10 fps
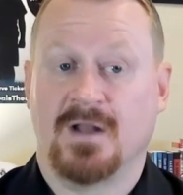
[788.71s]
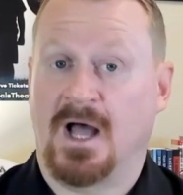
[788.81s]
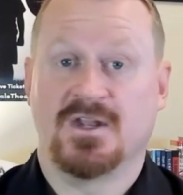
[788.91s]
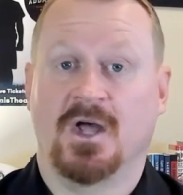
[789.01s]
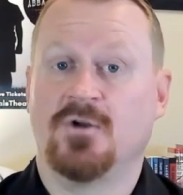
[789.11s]

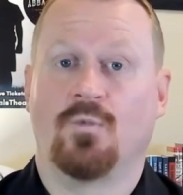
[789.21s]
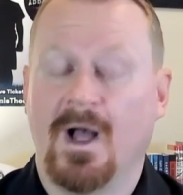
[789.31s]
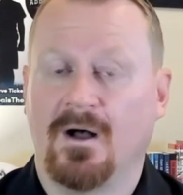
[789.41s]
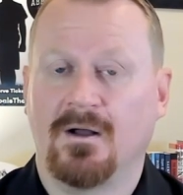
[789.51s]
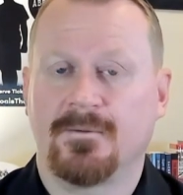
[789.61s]
not done
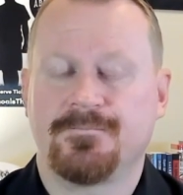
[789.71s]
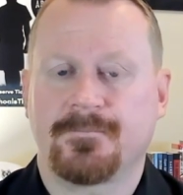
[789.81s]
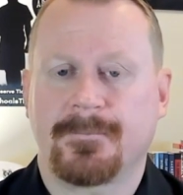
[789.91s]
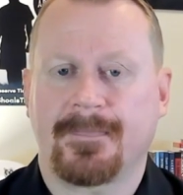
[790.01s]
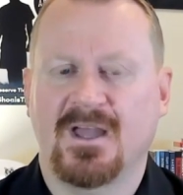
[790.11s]
well.
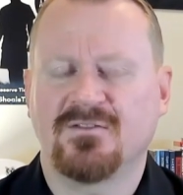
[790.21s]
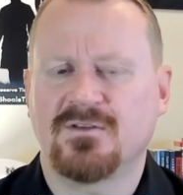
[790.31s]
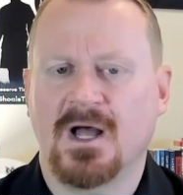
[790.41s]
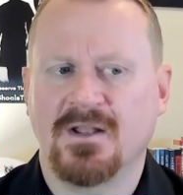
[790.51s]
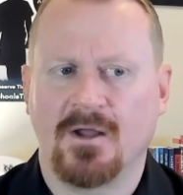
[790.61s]
It's
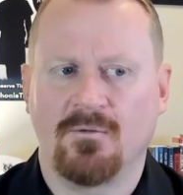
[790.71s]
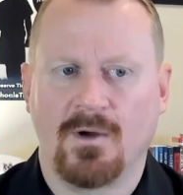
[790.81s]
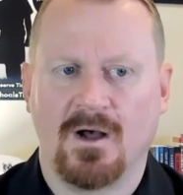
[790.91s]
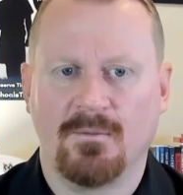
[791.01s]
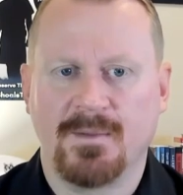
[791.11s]
not done
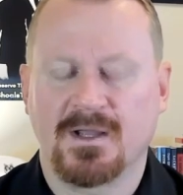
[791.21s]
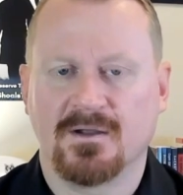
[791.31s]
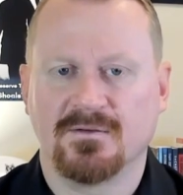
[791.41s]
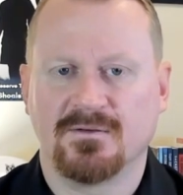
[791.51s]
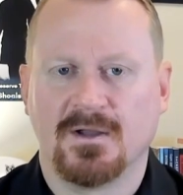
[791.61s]
well
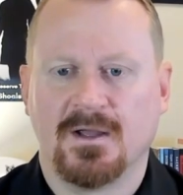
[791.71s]
because